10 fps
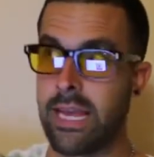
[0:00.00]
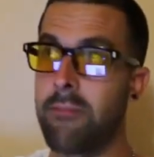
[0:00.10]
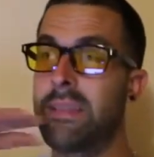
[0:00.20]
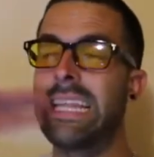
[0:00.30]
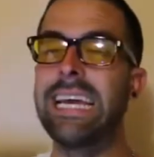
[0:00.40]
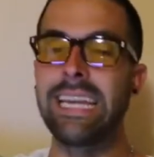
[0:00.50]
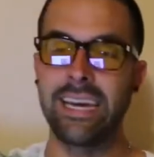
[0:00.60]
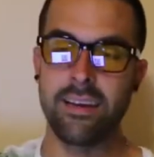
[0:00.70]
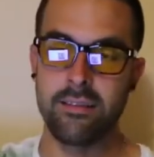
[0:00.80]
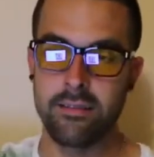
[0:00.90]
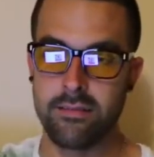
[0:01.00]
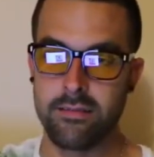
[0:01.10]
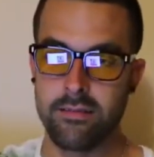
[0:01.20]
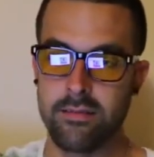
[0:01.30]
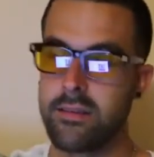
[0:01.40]
I'm leading
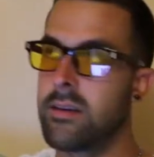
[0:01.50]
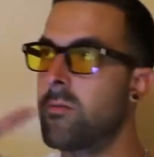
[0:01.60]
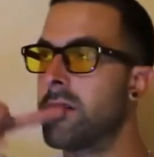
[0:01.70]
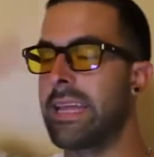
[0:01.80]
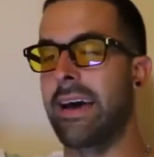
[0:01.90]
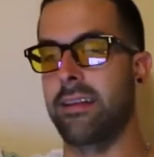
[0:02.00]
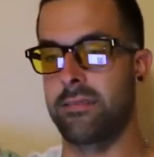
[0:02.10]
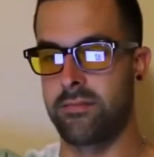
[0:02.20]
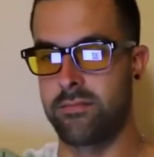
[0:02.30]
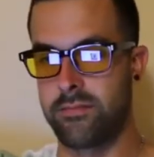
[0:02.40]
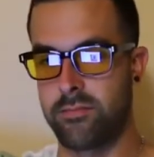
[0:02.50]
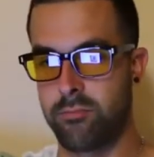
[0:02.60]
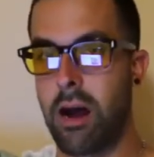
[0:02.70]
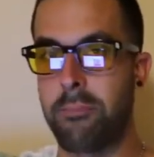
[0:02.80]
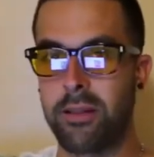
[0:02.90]
with that
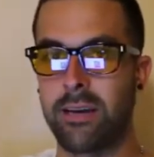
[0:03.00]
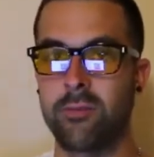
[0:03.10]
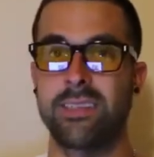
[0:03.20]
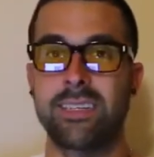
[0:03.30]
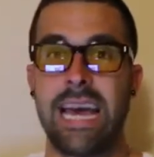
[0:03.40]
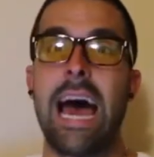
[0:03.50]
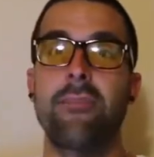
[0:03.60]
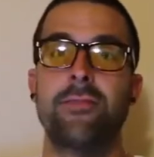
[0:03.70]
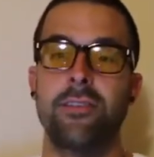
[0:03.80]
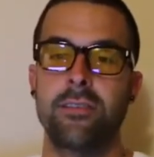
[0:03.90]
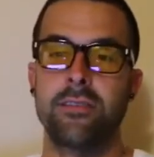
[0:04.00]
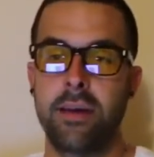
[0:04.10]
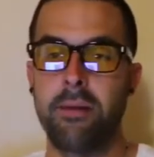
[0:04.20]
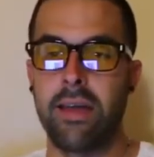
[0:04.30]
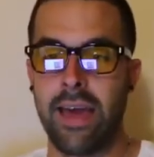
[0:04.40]
proper linguistics after
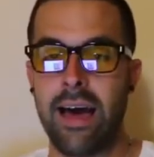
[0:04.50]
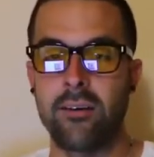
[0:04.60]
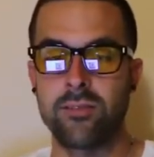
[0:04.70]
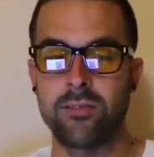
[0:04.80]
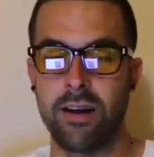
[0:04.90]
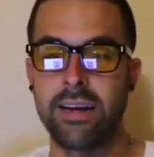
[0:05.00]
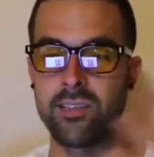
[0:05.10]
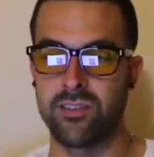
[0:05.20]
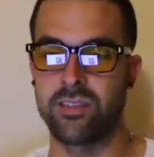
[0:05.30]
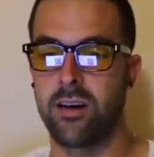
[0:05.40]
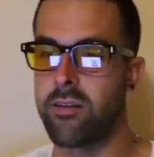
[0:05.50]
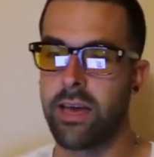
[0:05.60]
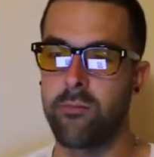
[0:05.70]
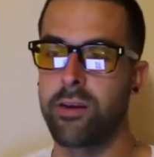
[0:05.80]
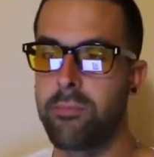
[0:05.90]
they buy the house, right? Because there's the,
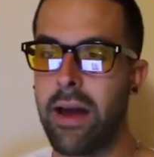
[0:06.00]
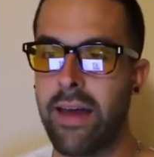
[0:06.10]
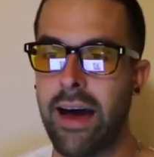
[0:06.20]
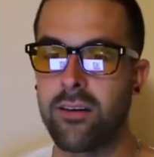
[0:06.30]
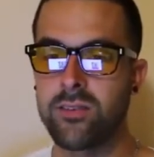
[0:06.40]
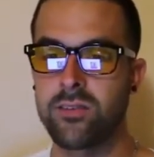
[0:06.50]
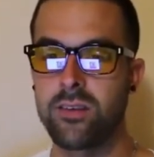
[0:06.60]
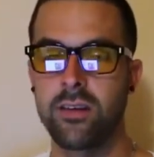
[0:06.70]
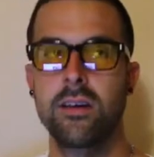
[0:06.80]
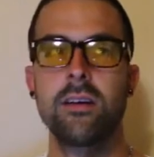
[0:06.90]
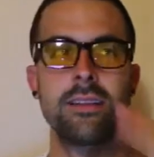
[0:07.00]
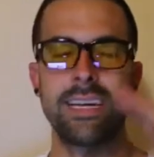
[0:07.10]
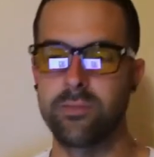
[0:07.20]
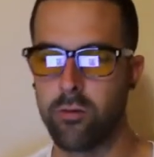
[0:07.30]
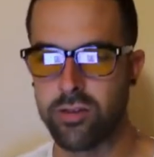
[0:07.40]
okay, when you buy the house,
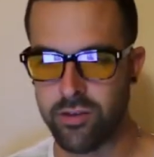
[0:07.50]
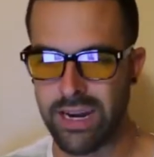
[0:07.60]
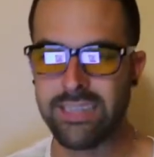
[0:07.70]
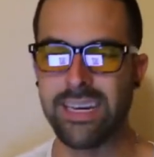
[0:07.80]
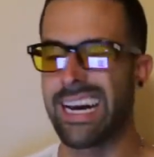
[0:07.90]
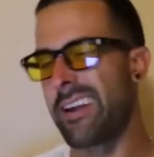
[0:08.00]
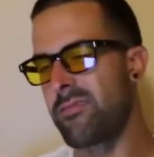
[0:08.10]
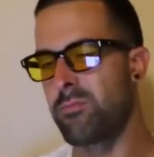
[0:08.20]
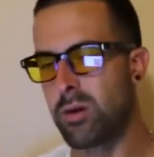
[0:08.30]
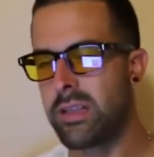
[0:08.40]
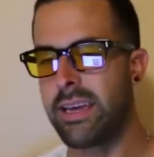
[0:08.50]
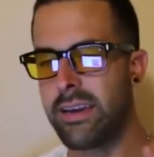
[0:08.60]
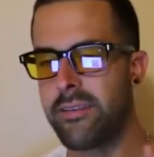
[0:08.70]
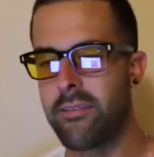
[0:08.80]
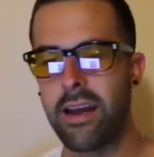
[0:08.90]
that's more direct and kind of
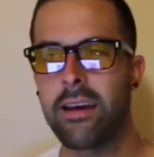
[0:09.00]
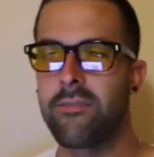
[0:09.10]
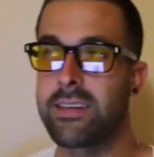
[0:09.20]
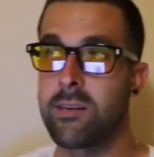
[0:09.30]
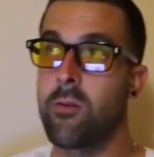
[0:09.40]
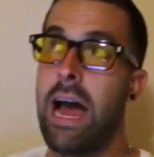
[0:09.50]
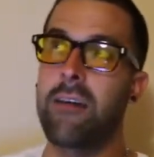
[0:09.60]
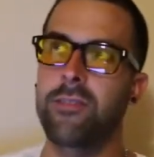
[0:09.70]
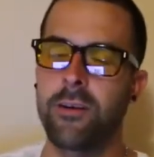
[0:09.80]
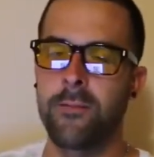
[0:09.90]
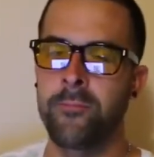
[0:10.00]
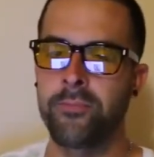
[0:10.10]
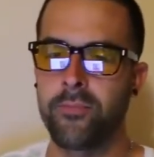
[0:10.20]
bullying, right? If I say, well, after